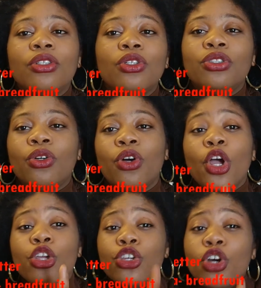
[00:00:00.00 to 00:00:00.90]
No,
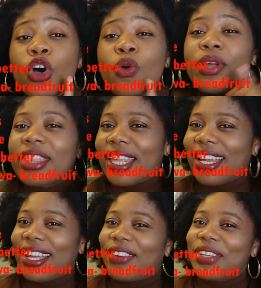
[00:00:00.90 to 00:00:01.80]
U with
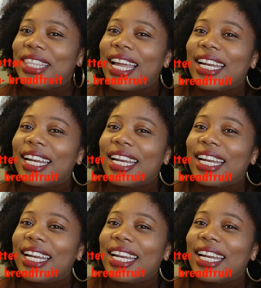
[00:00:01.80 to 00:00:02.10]
without